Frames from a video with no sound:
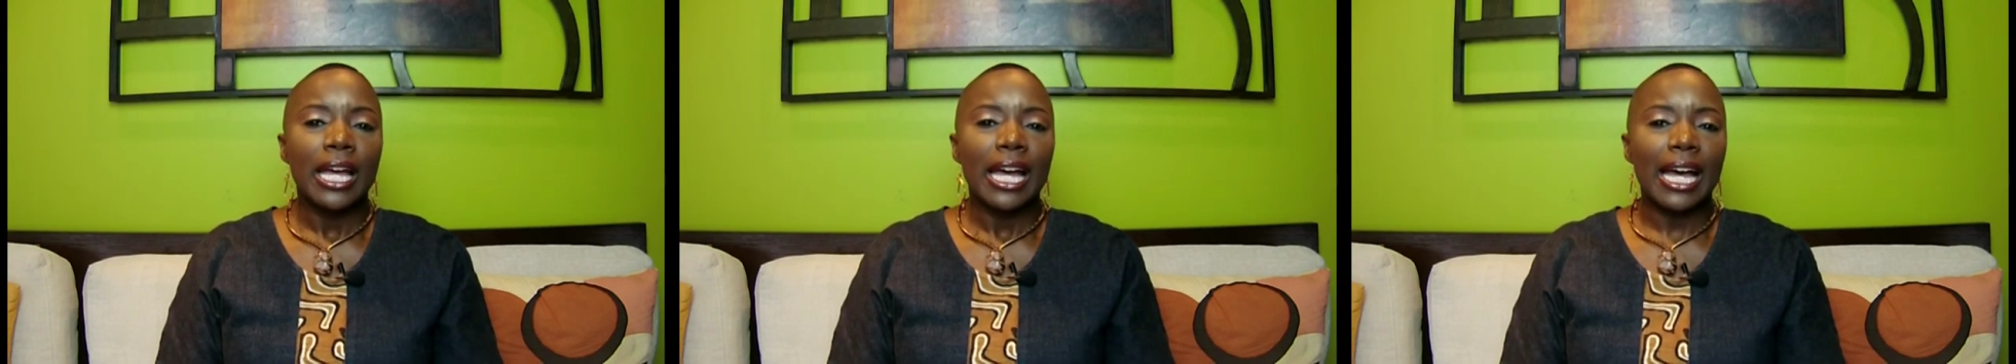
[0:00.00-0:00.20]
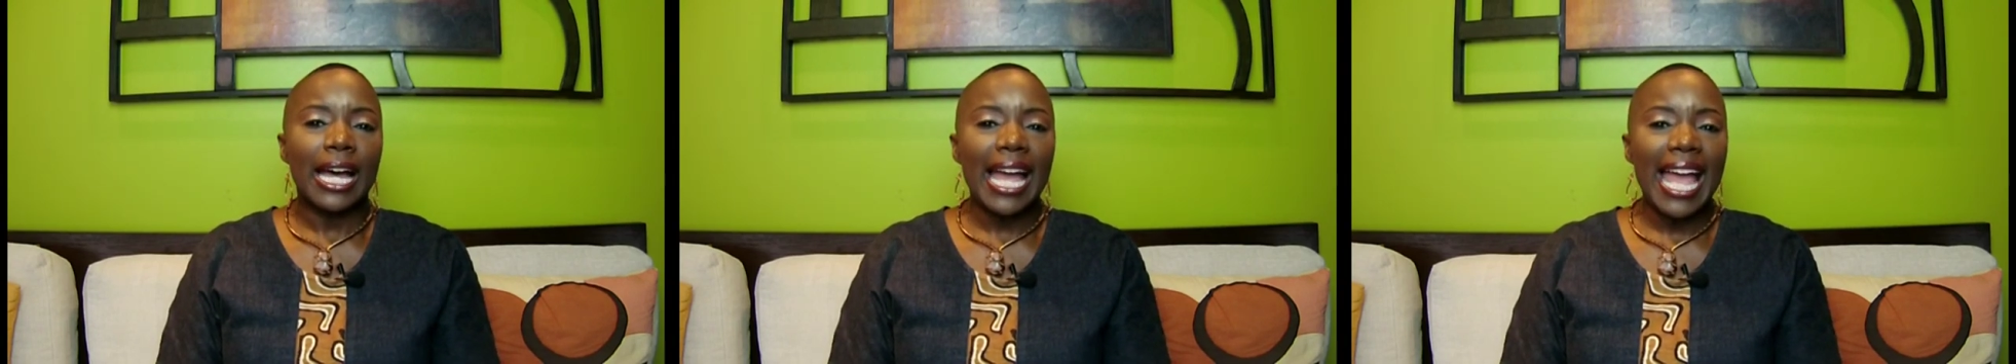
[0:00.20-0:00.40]

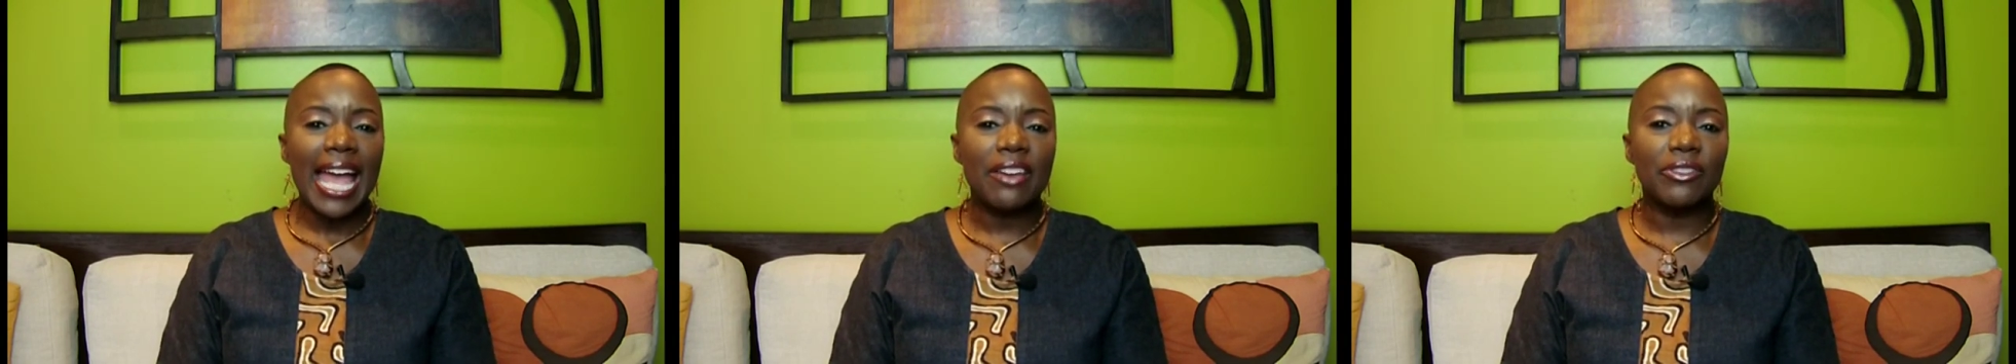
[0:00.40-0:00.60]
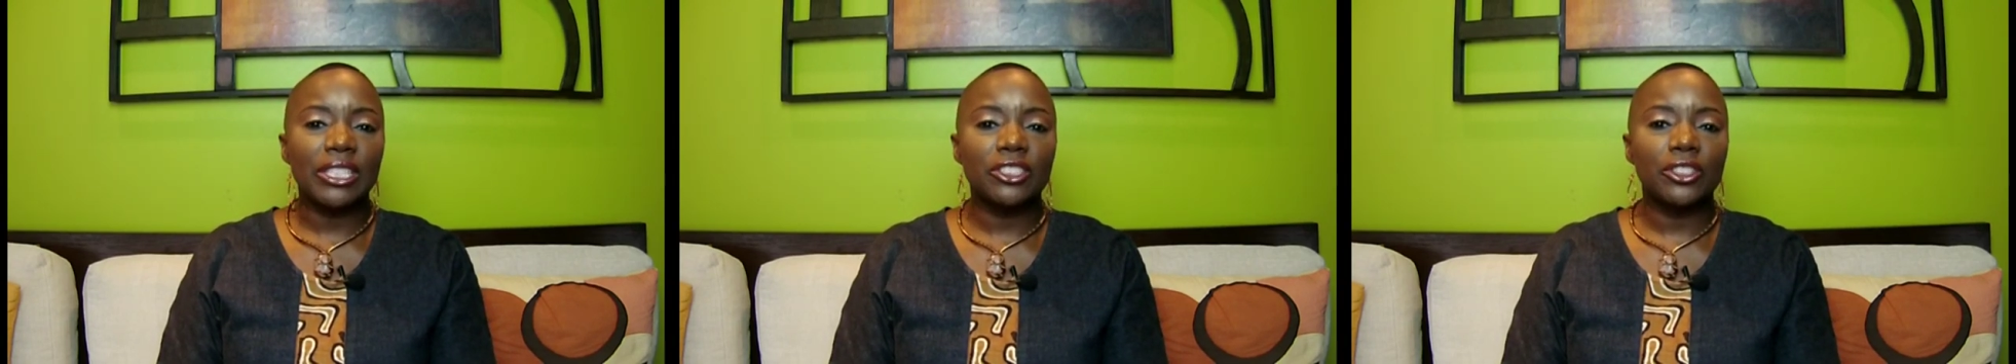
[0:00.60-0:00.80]

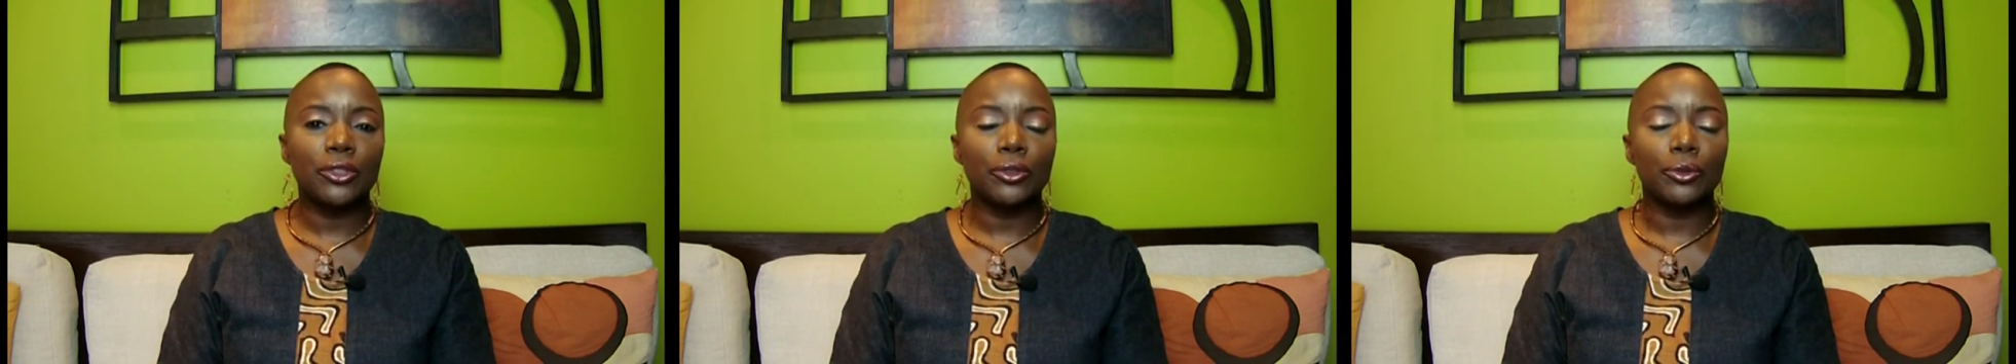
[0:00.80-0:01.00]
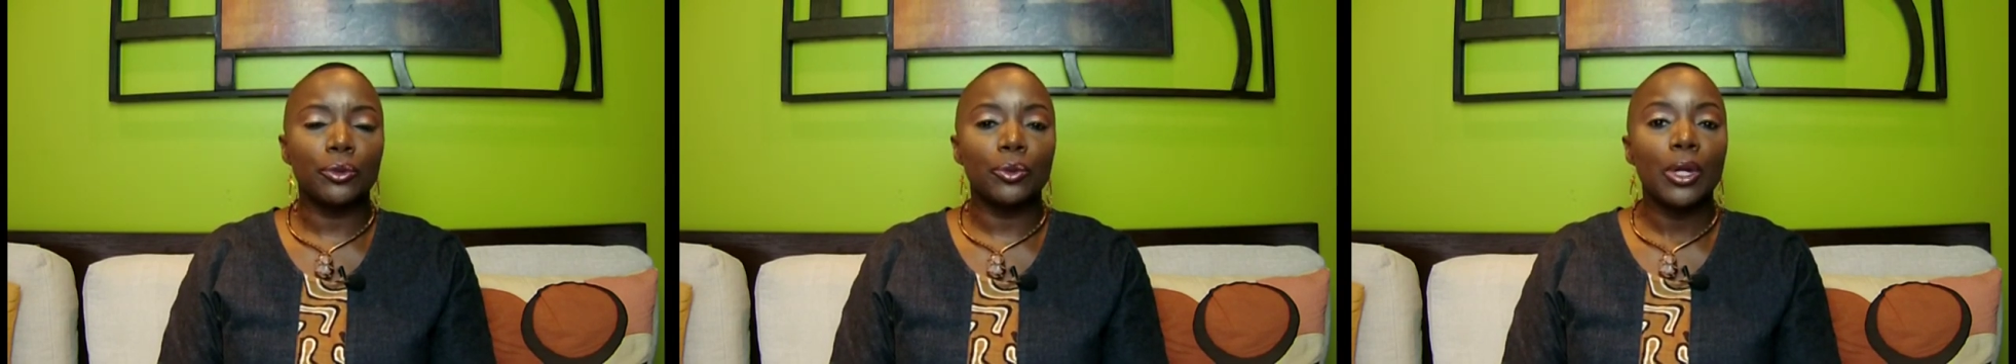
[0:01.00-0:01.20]
having
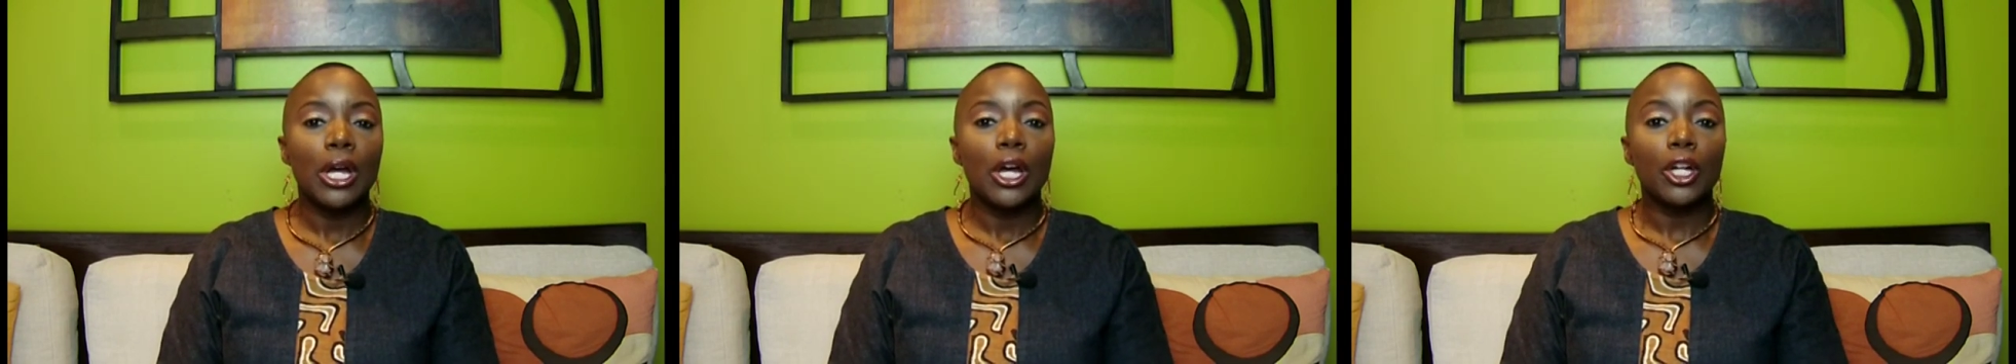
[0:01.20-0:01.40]
to